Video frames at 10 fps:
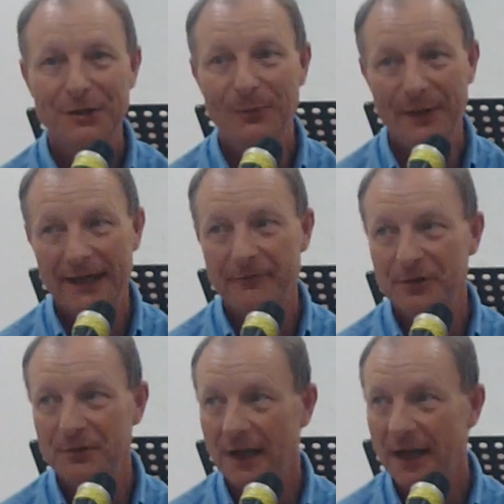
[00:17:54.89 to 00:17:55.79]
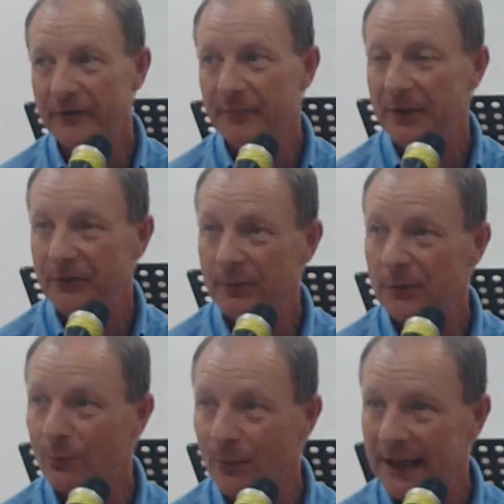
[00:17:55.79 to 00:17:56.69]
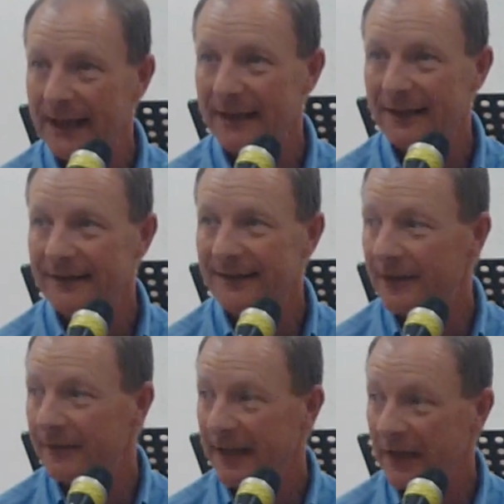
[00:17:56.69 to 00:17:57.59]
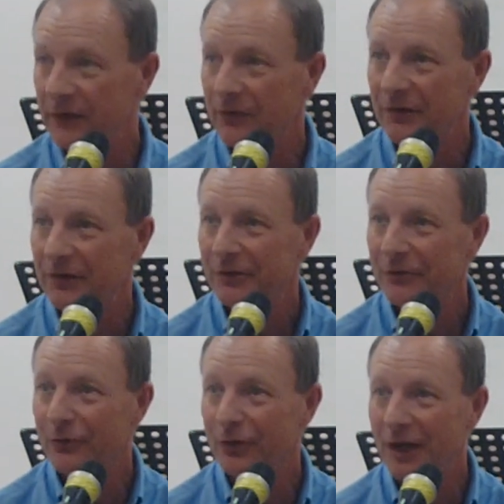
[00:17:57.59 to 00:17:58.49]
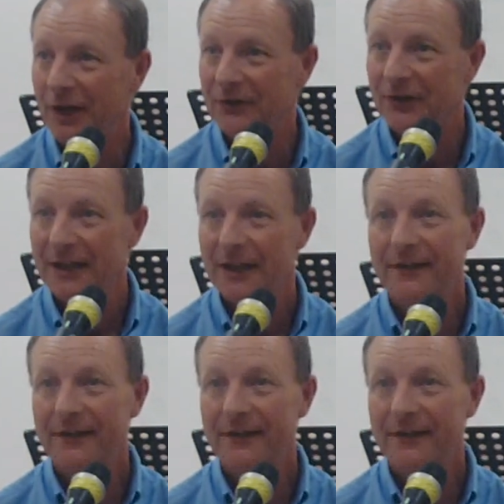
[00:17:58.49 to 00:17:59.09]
We have new life because he was willing to give his for us.